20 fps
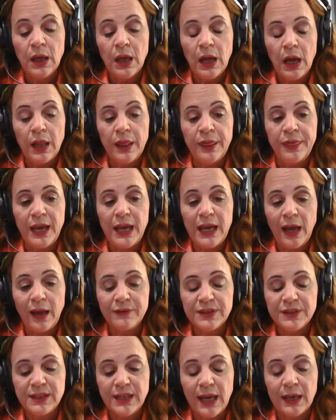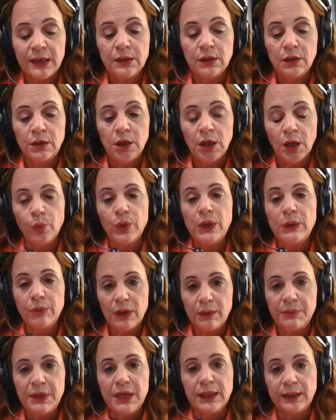they have said, you know, we want
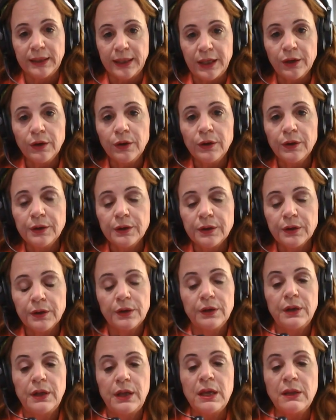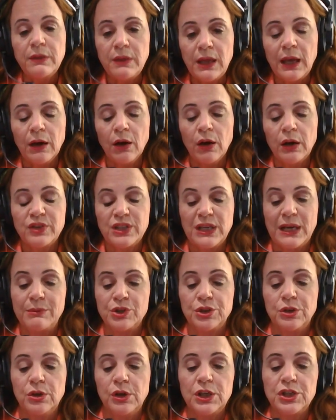to be a leader in the area of
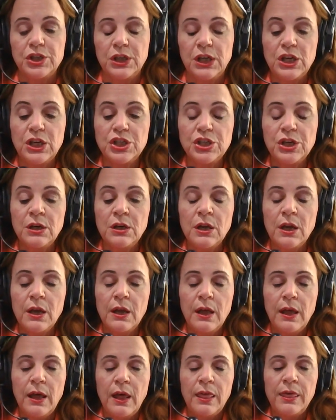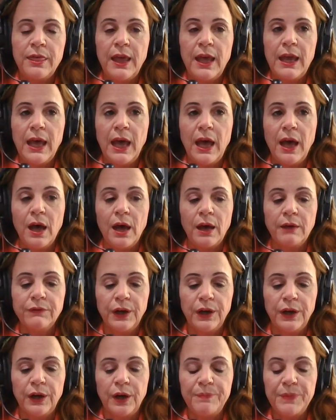cybersecurity education. They have
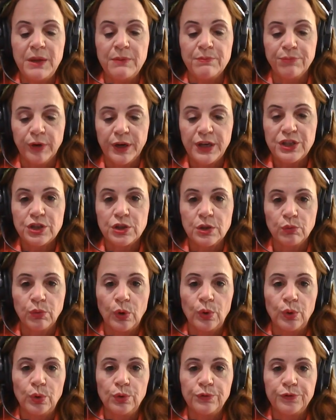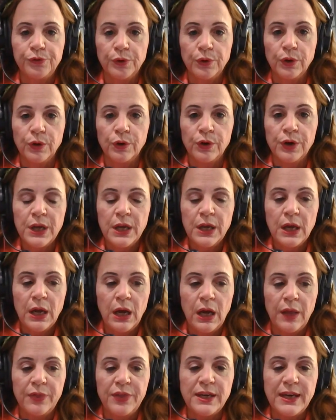um, embraced the role for
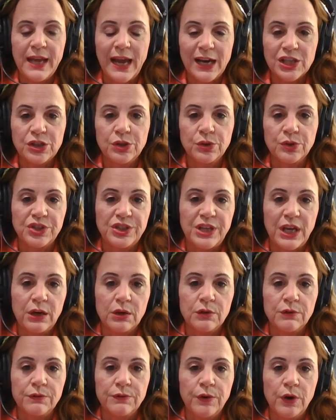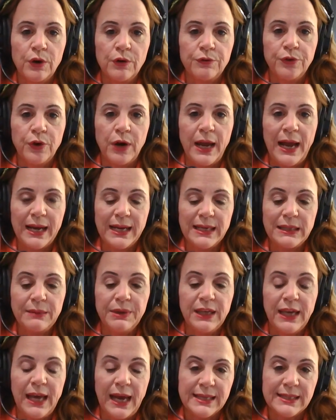uh, the National Center for
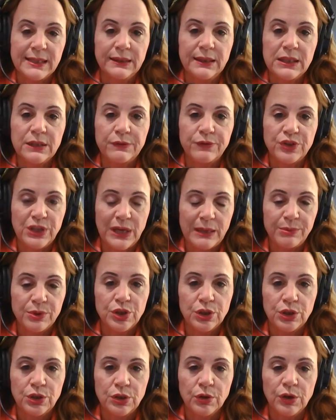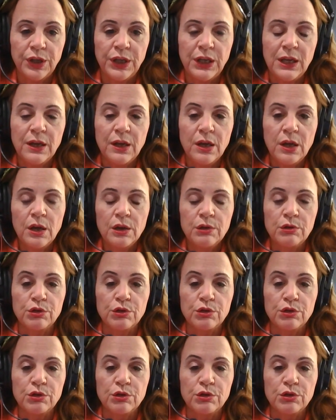Academic Excellence for Cybersecurity. There's